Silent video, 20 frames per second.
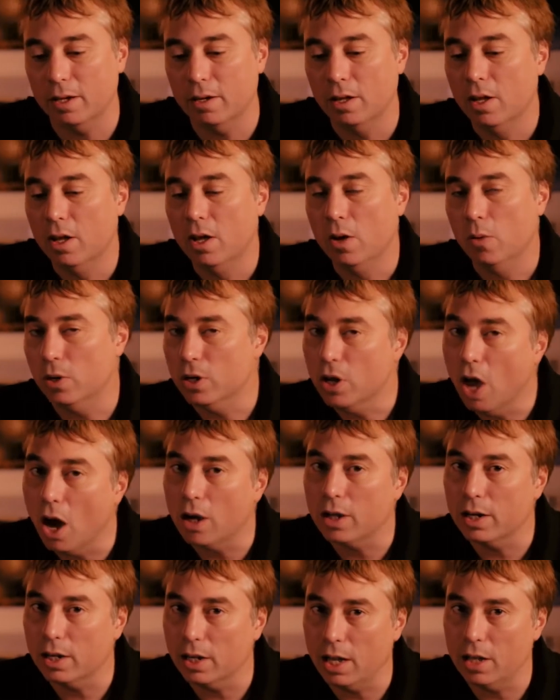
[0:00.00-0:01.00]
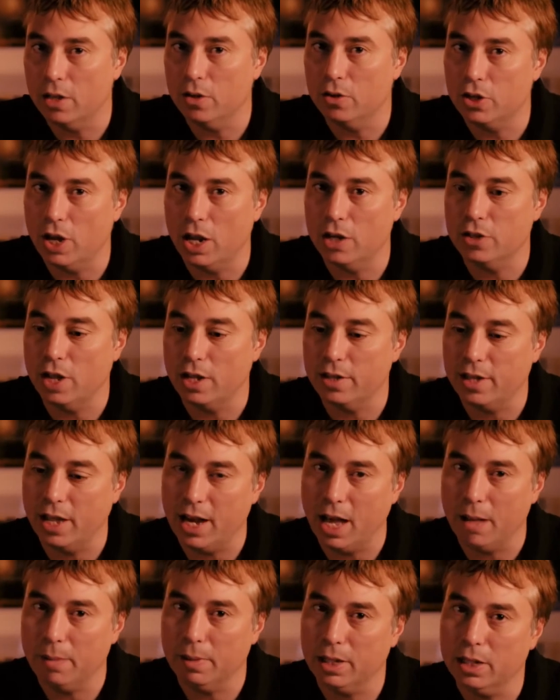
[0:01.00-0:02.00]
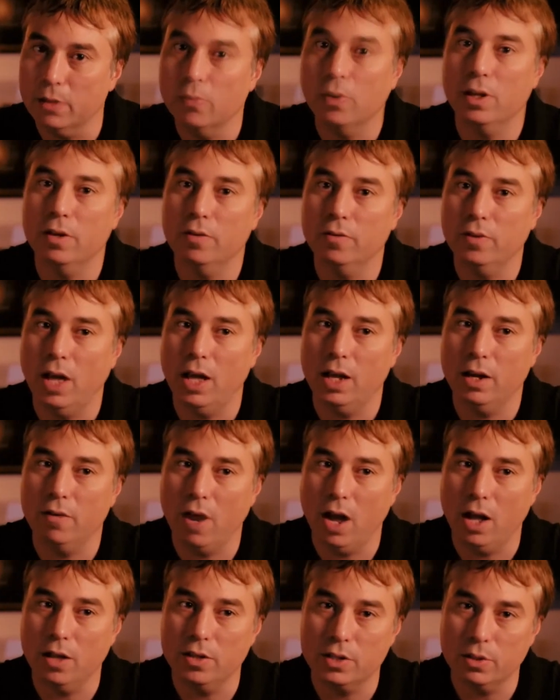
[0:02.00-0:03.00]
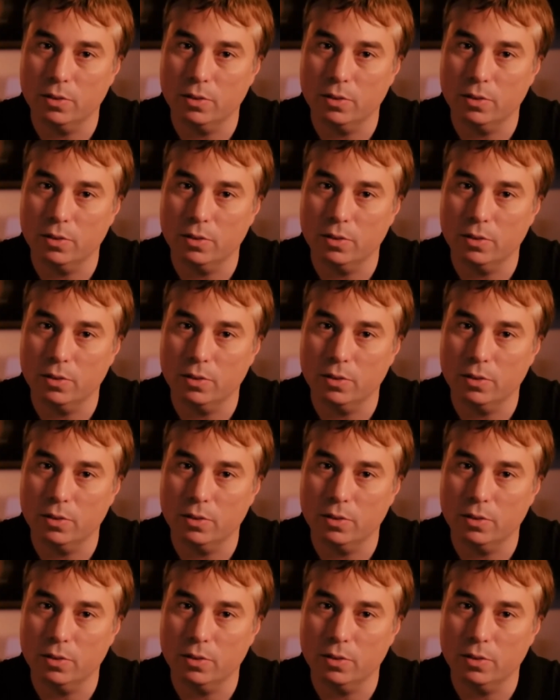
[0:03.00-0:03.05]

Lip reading: And we're not going to let you change that dynamically while you're flying around.